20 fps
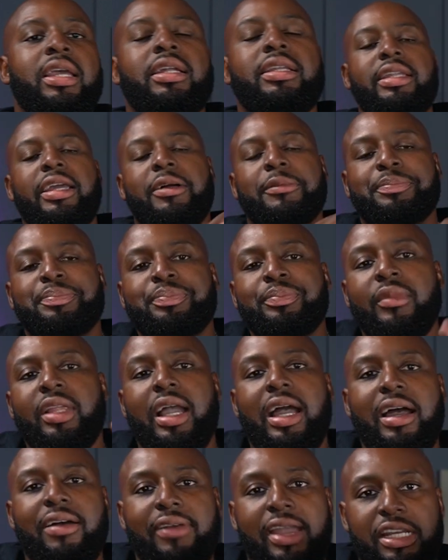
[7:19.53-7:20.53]
Now,
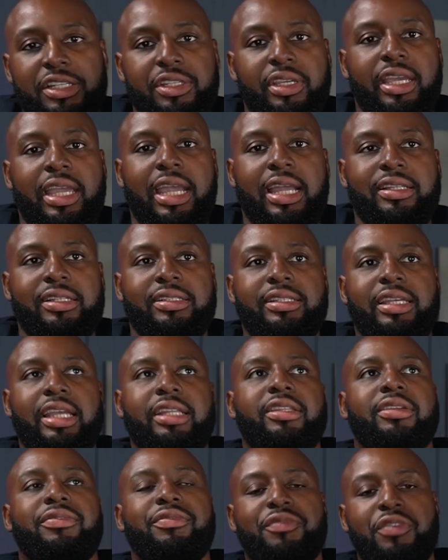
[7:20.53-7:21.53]
I've actually had to
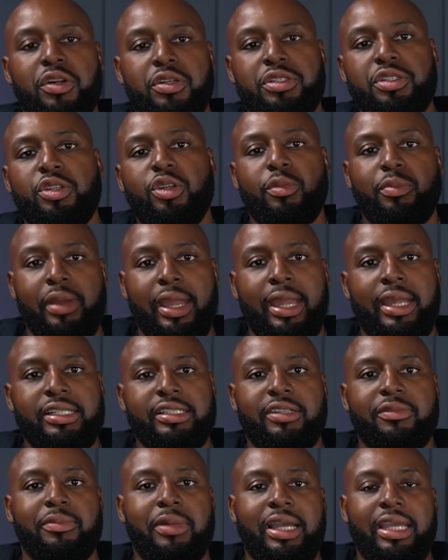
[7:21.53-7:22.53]
take the first two
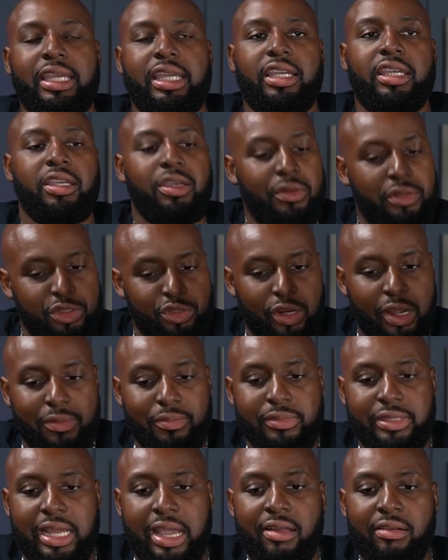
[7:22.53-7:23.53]
bands of my EQ and drop
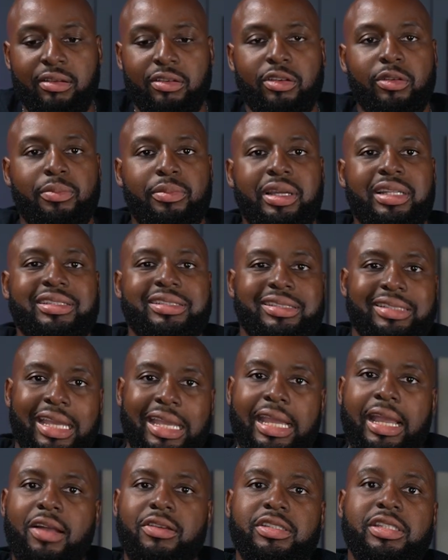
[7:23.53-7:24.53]
them down a little bit to
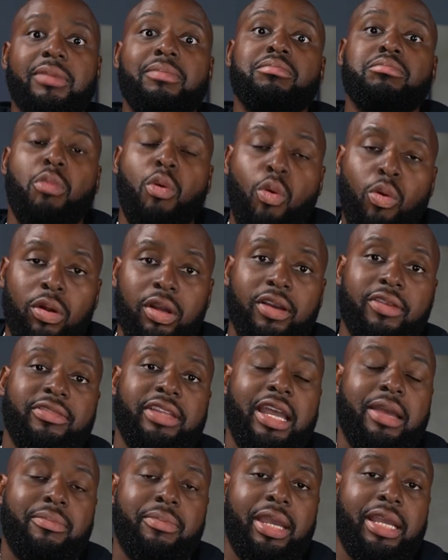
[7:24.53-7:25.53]
take out some more of
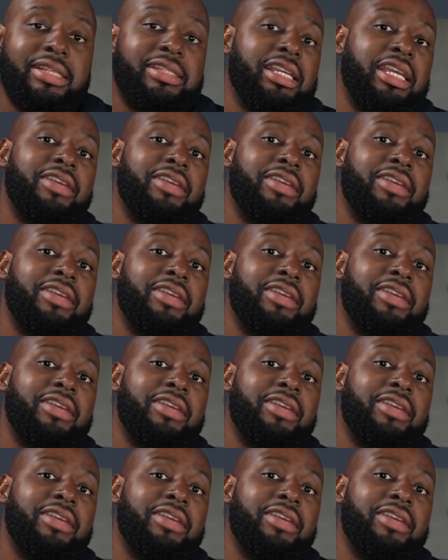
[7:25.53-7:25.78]
that bass,